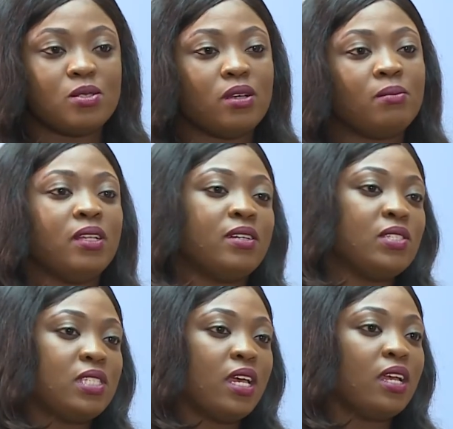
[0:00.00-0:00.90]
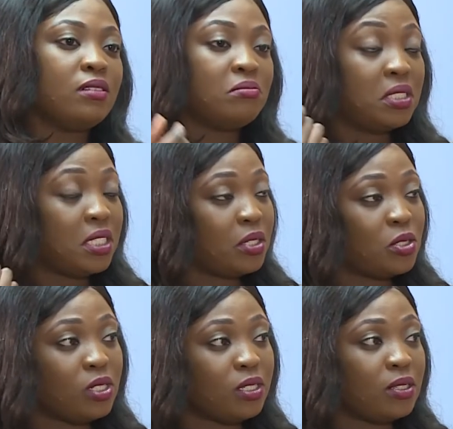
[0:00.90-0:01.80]
So, I mean, I've said
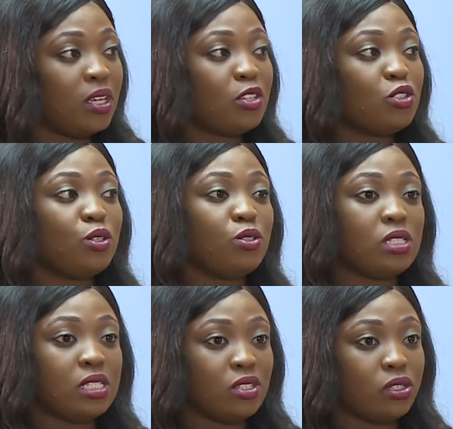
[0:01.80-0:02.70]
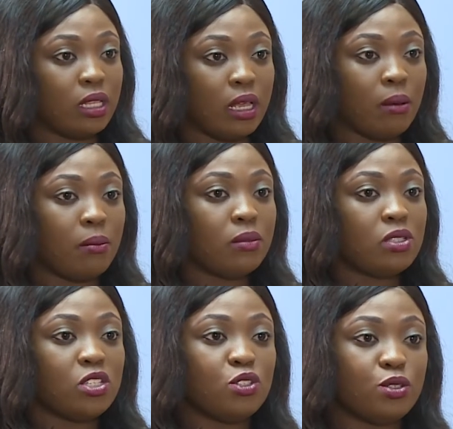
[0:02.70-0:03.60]
sexual education, you teach
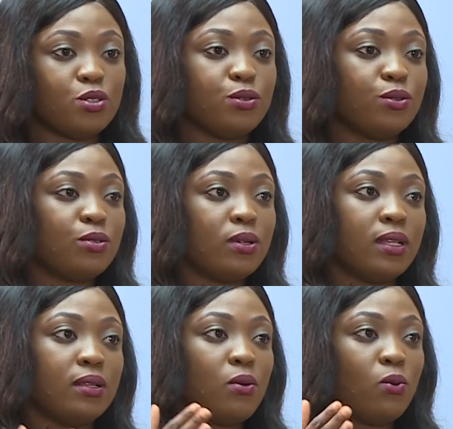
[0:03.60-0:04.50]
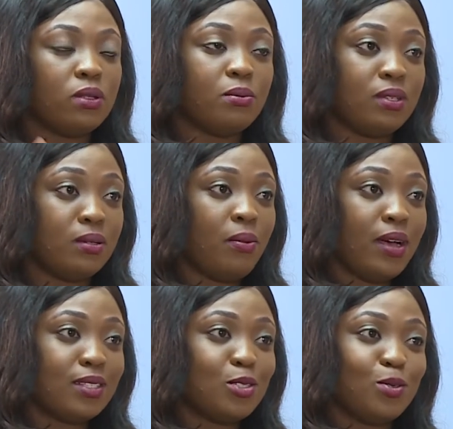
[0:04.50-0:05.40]
your children what body
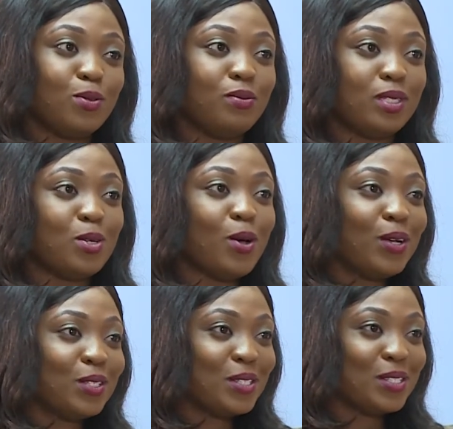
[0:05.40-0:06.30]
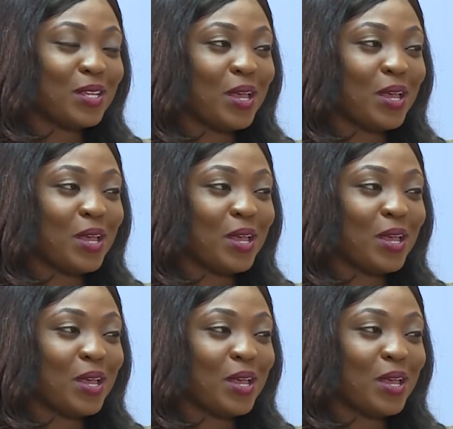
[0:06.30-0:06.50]
parts shouldn't be touched.